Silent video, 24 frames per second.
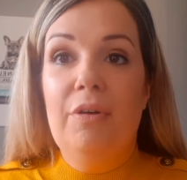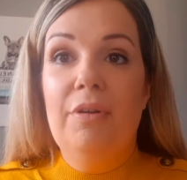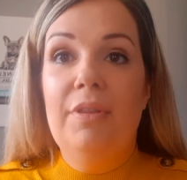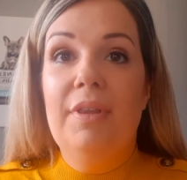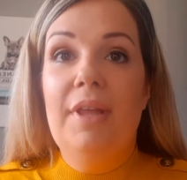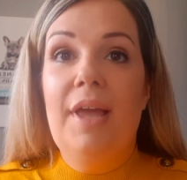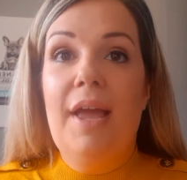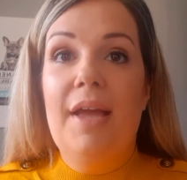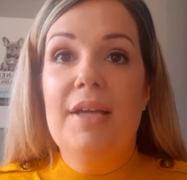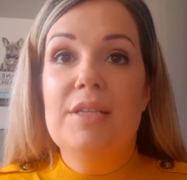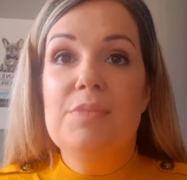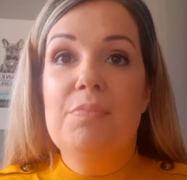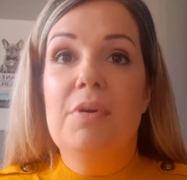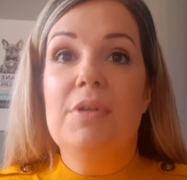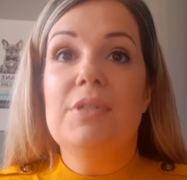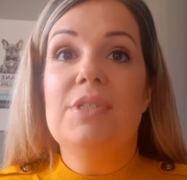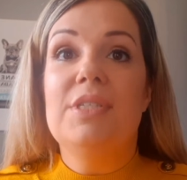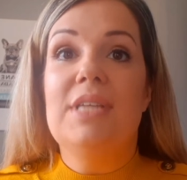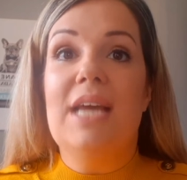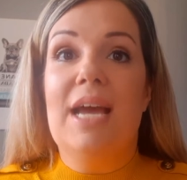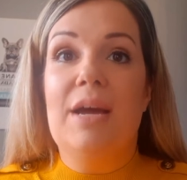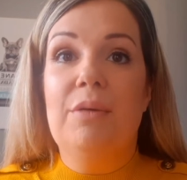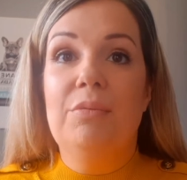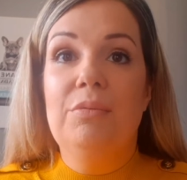and the Xbox
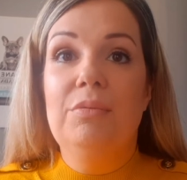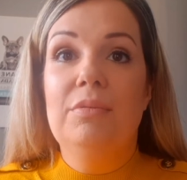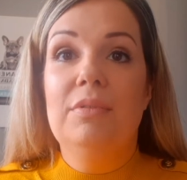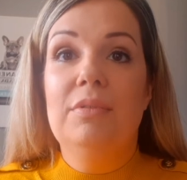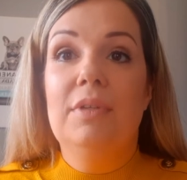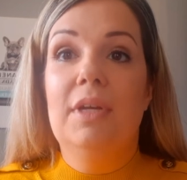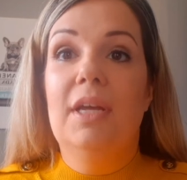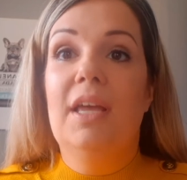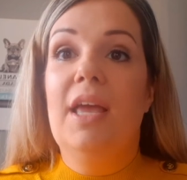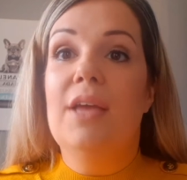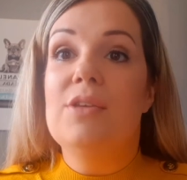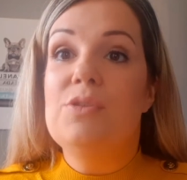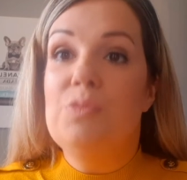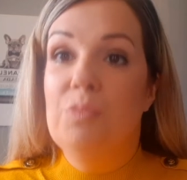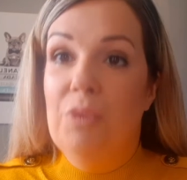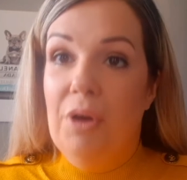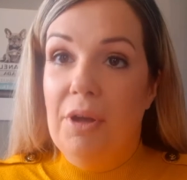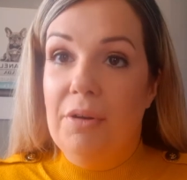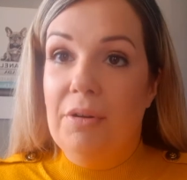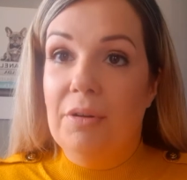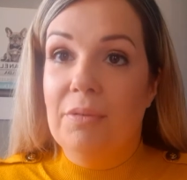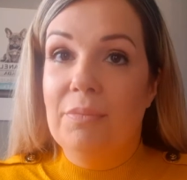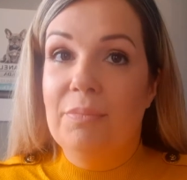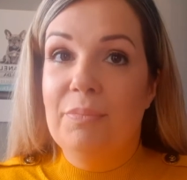down and get some work done.